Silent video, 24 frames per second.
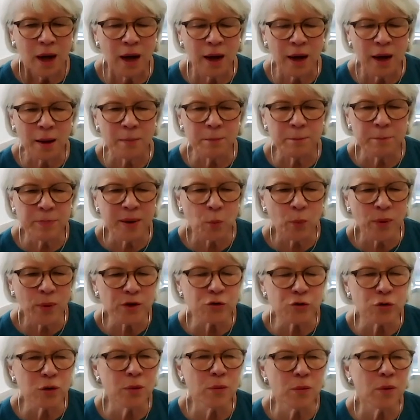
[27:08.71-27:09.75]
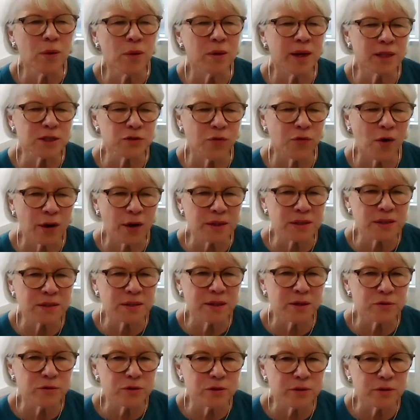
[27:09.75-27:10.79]
Uh, but we do, as far as
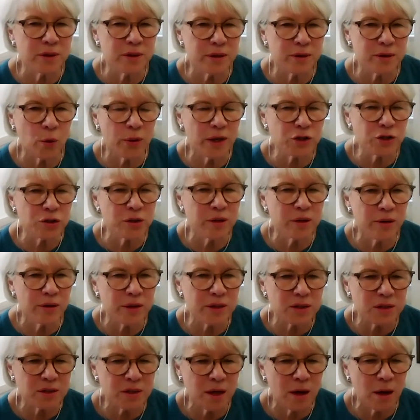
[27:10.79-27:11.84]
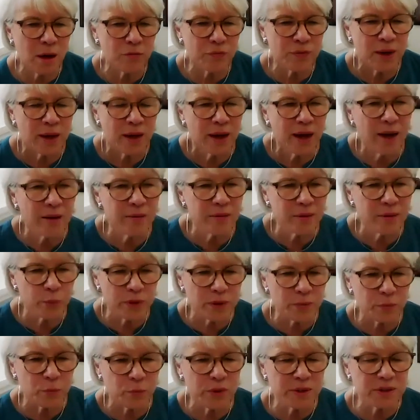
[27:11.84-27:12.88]
the, the questionnaire itself and the
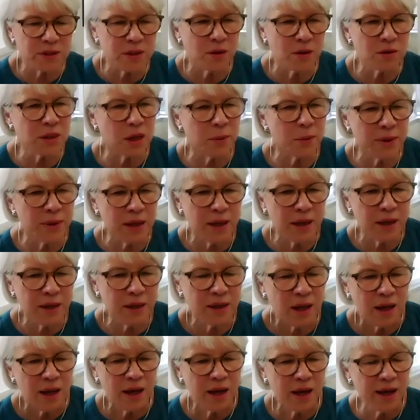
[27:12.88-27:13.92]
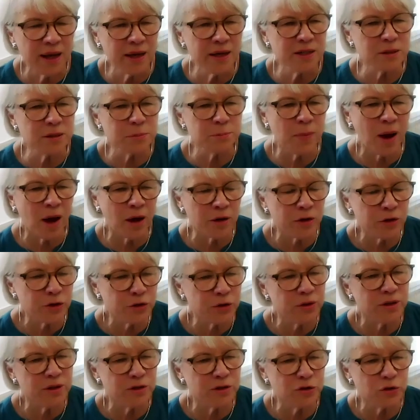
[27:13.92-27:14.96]
re results coming in, it is
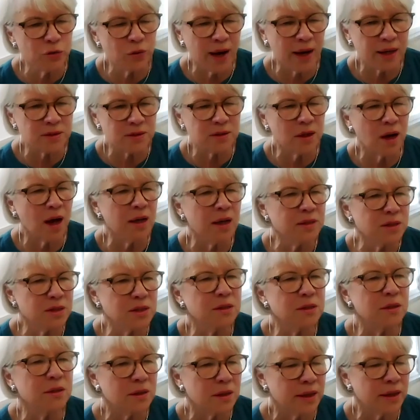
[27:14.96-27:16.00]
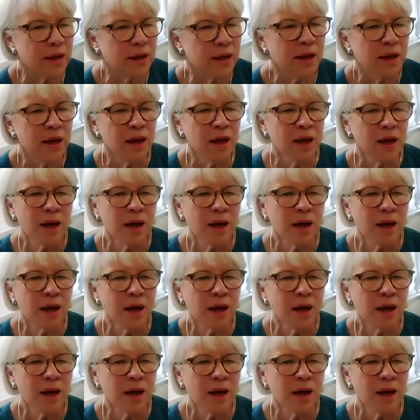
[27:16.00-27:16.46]
monitored and tracked constantly.